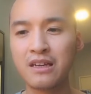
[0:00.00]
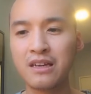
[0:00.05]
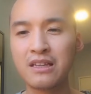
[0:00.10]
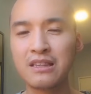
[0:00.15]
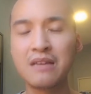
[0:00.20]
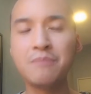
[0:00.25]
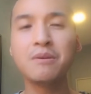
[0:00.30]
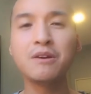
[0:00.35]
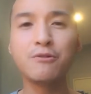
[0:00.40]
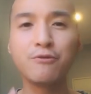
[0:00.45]

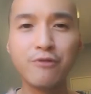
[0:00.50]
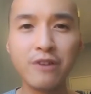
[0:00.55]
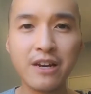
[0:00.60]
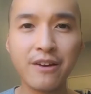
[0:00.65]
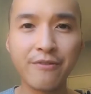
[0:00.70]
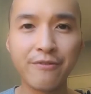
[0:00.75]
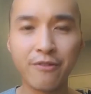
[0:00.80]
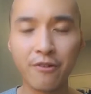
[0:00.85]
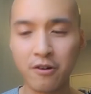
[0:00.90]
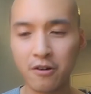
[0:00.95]
Let me read
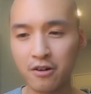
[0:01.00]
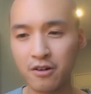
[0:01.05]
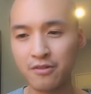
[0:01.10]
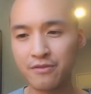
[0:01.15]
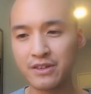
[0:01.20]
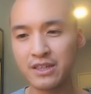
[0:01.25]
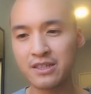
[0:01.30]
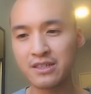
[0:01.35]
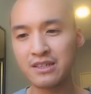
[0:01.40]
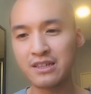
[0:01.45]
for all of
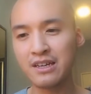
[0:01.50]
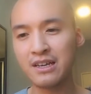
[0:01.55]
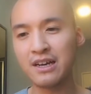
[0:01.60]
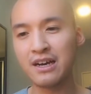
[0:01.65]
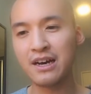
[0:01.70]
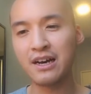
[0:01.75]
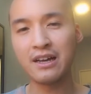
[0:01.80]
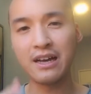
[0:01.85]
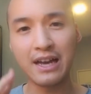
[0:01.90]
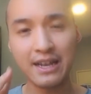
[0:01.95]
us
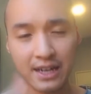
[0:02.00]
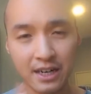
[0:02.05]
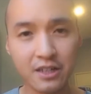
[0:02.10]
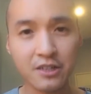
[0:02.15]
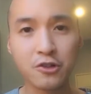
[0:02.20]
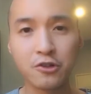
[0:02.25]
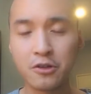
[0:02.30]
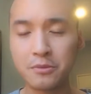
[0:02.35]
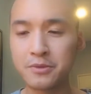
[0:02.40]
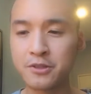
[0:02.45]
uh, another
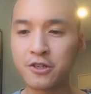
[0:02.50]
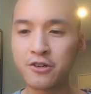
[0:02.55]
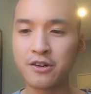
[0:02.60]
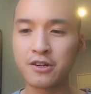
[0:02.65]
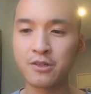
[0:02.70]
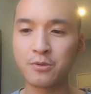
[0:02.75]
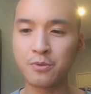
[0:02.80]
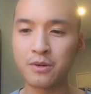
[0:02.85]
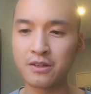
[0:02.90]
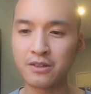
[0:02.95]
scripture
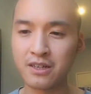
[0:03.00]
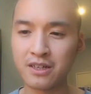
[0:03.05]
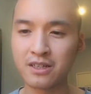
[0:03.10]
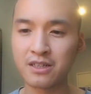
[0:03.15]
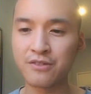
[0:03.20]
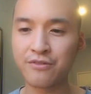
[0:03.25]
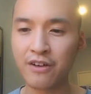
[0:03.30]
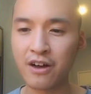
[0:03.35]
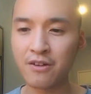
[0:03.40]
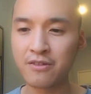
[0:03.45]
as well that is
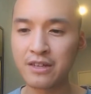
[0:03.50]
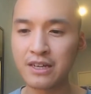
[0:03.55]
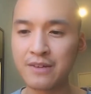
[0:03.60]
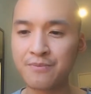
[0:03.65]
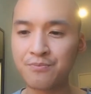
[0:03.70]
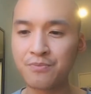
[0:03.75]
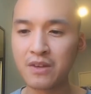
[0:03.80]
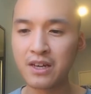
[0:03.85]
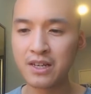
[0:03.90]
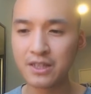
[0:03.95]
found in
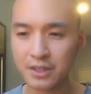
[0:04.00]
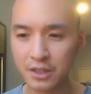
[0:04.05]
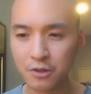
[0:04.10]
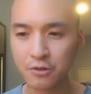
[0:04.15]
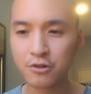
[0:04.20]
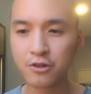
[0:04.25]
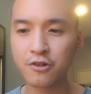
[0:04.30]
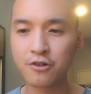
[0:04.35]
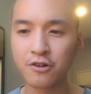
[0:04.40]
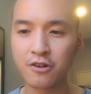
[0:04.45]

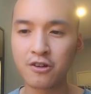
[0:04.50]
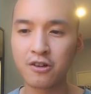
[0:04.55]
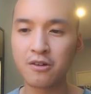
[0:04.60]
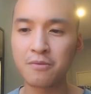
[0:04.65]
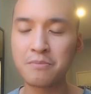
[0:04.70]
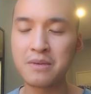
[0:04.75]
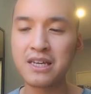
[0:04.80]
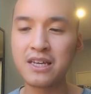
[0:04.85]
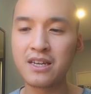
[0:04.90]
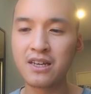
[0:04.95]

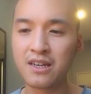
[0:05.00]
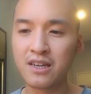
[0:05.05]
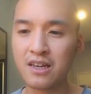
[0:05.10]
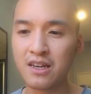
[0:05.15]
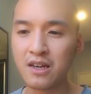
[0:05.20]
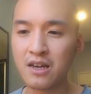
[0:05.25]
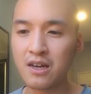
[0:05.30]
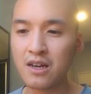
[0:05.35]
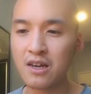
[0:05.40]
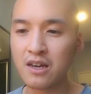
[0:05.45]
Deuteronomy
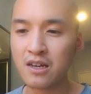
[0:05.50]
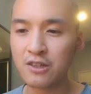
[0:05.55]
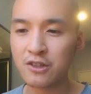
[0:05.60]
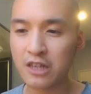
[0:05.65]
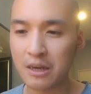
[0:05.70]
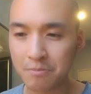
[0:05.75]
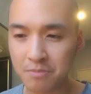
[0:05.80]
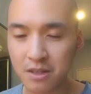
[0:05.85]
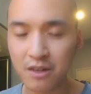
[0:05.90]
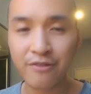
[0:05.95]

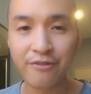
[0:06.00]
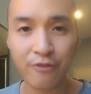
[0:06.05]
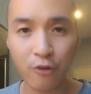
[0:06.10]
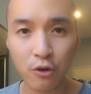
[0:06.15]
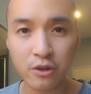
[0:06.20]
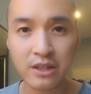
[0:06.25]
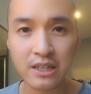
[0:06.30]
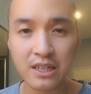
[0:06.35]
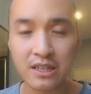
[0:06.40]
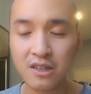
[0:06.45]
chapter
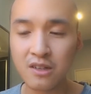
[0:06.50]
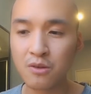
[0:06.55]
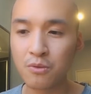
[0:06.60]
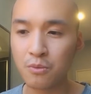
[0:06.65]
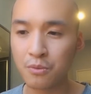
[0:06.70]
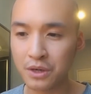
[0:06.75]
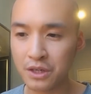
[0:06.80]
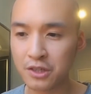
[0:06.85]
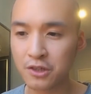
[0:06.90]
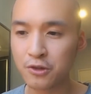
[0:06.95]
14,
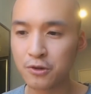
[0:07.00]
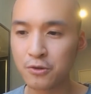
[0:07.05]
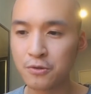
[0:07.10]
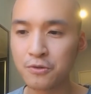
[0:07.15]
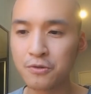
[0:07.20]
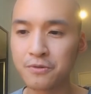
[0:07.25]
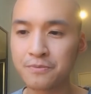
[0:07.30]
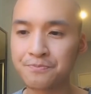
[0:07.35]
verse 2.